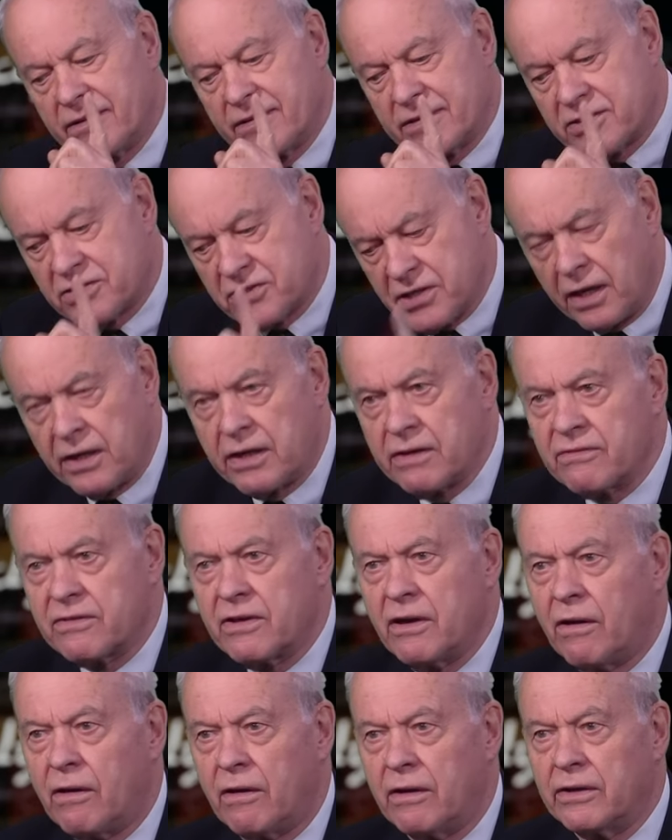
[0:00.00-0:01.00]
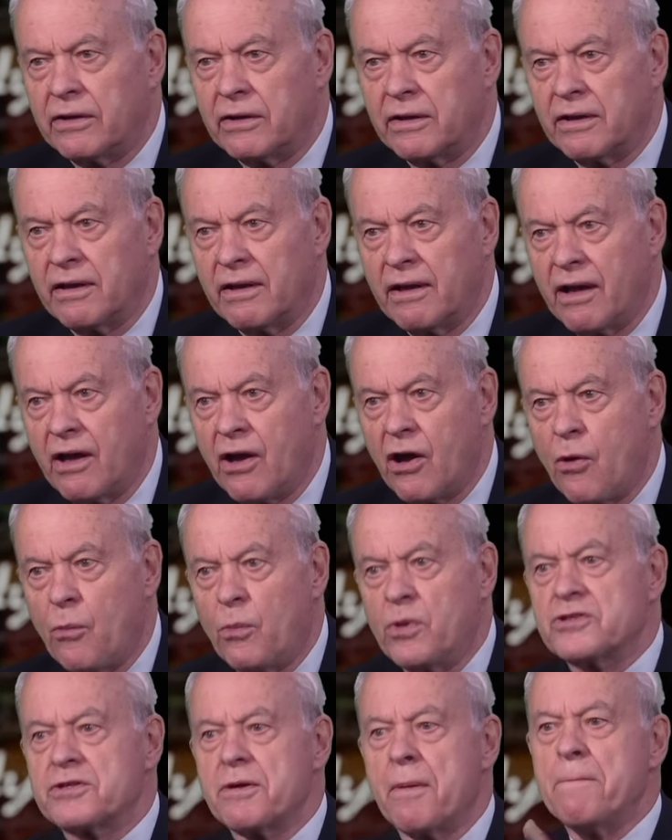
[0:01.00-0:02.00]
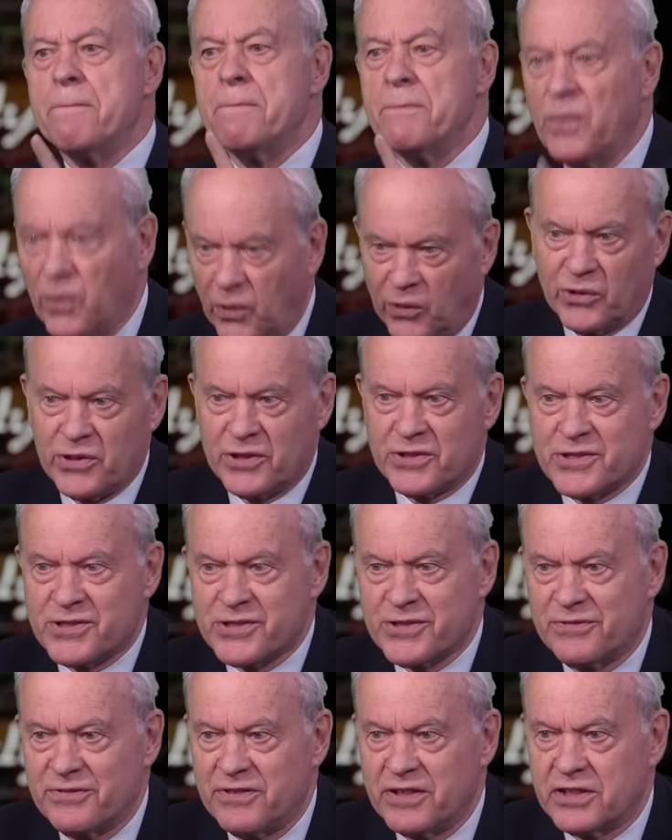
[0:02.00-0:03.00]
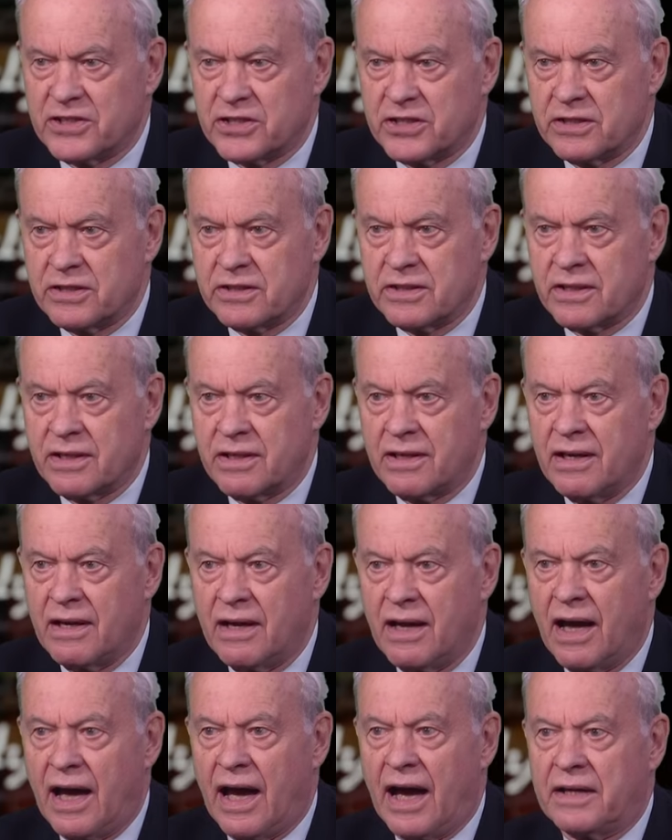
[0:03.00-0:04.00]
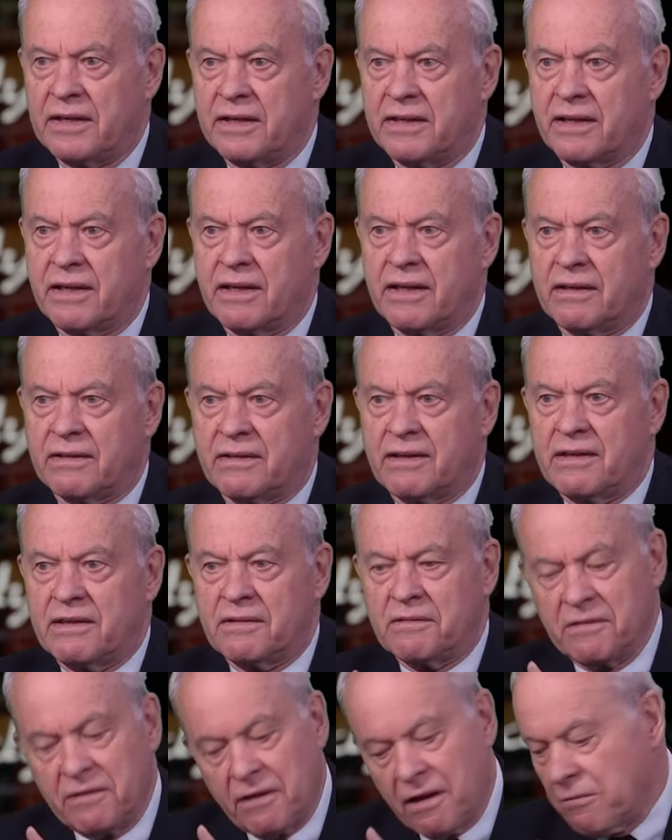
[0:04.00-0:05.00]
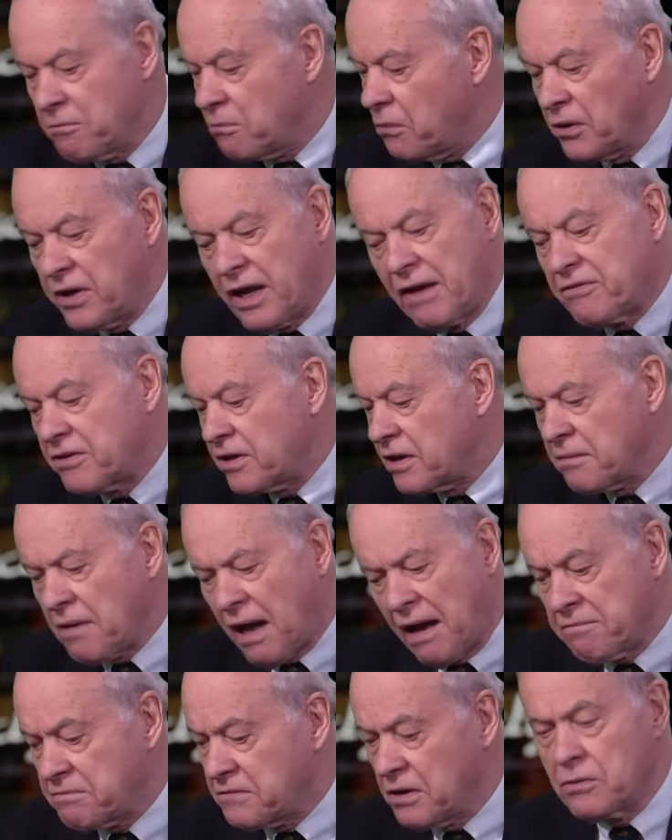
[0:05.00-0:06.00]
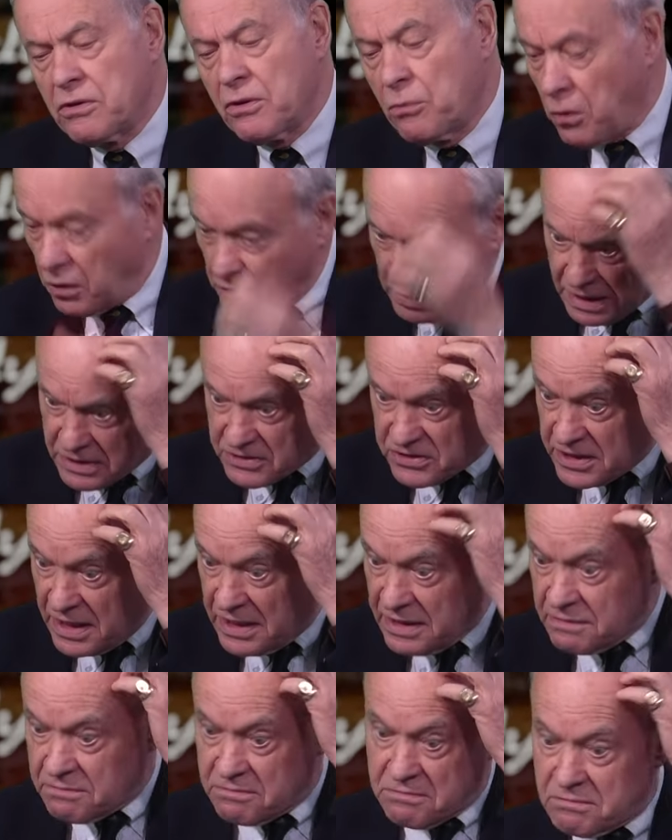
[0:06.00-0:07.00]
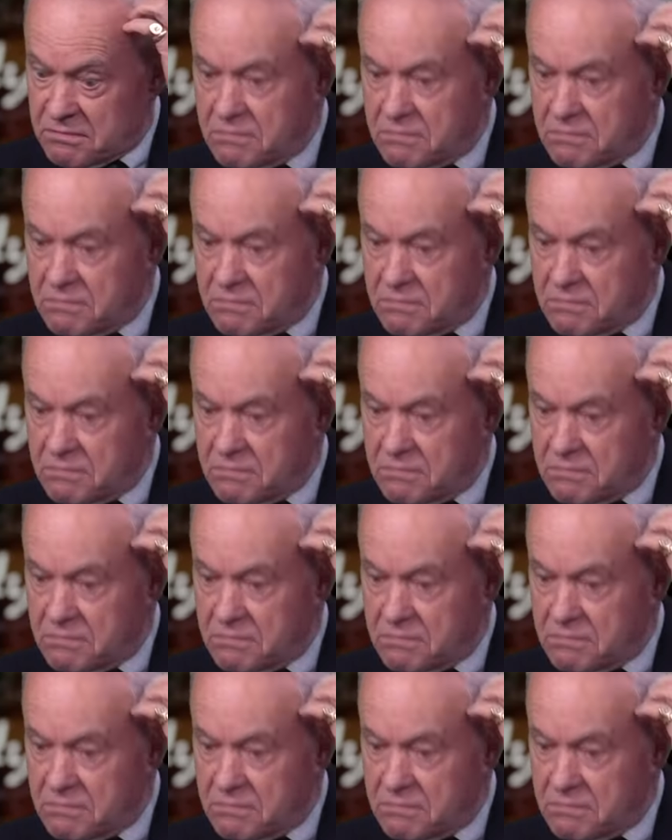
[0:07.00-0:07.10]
the Son of God, was more than sufficient. Mm. And it, it, you know, whatever, I don't know what, let's say